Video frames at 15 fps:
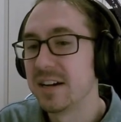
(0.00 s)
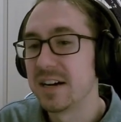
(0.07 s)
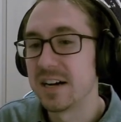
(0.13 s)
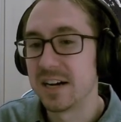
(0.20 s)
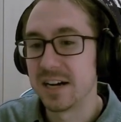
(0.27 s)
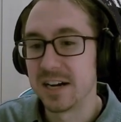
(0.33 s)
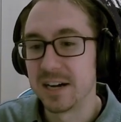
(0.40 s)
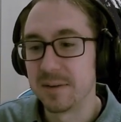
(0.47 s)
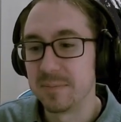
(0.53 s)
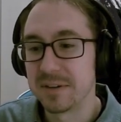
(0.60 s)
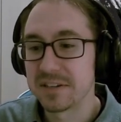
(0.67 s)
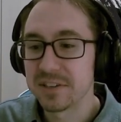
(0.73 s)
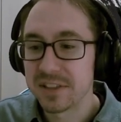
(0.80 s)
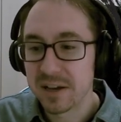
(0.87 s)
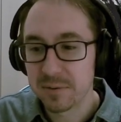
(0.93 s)

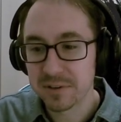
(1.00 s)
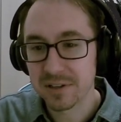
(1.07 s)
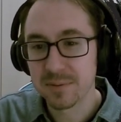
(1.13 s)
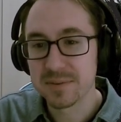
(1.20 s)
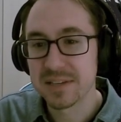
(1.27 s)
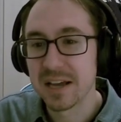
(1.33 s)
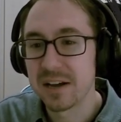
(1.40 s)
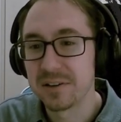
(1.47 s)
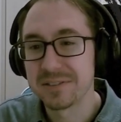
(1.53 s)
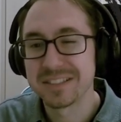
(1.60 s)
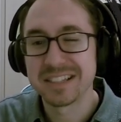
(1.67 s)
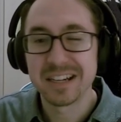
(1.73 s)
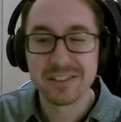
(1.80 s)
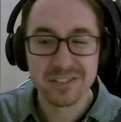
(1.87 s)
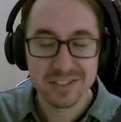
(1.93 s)
Until that one comes out,
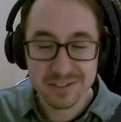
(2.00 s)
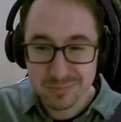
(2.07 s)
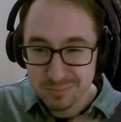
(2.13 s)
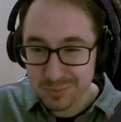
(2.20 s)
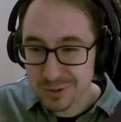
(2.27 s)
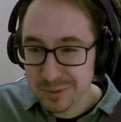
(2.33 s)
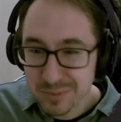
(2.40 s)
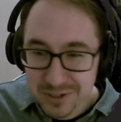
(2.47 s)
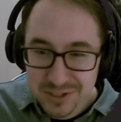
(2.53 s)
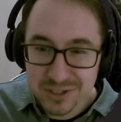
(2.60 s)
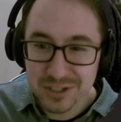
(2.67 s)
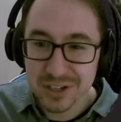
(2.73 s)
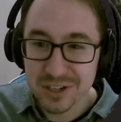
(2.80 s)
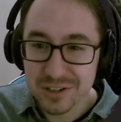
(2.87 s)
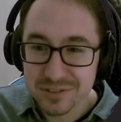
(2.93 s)
standard is pretty much
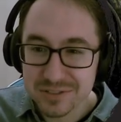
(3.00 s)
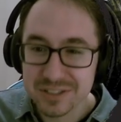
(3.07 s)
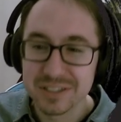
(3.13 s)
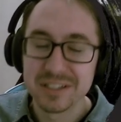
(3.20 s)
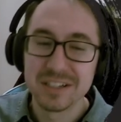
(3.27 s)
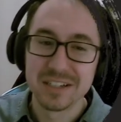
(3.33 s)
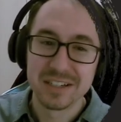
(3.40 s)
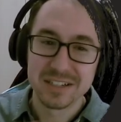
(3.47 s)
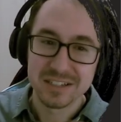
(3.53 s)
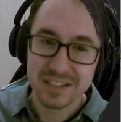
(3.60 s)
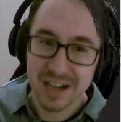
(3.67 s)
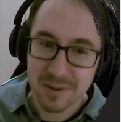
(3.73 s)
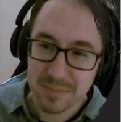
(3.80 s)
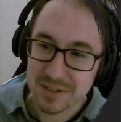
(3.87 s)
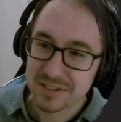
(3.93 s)
solved.
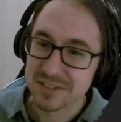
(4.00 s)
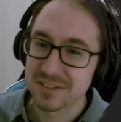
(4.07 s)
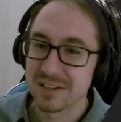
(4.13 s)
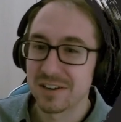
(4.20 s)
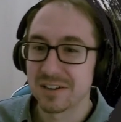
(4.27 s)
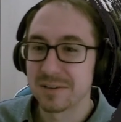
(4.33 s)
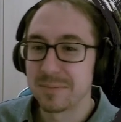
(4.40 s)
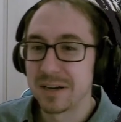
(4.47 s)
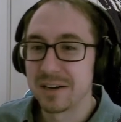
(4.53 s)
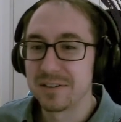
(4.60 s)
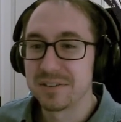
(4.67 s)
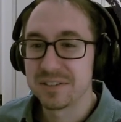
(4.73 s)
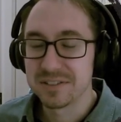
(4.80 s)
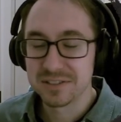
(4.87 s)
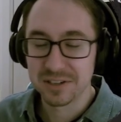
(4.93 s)
Not much to talk
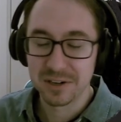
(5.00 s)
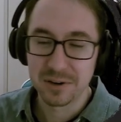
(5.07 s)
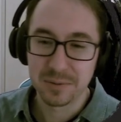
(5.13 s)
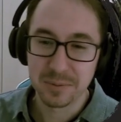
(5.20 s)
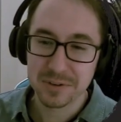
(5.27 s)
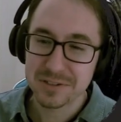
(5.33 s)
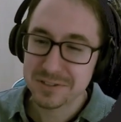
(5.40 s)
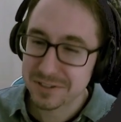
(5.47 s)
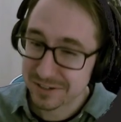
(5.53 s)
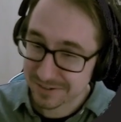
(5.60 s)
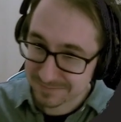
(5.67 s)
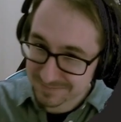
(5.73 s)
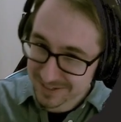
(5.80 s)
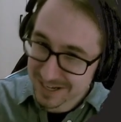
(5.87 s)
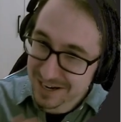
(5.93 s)
about, so we're just gonna
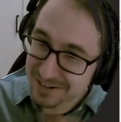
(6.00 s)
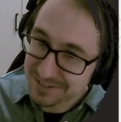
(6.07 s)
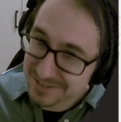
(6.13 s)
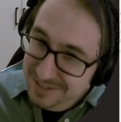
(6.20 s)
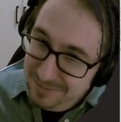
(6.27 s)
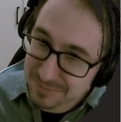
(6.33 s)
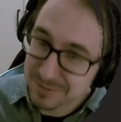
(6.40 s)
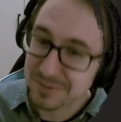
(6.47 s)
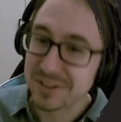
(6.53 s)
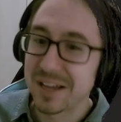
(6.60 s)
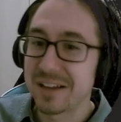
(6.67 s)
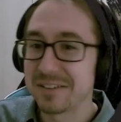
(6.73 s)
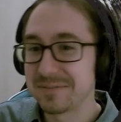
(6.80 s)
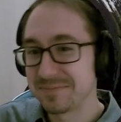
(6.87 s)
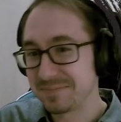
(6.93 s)
kind of skip through that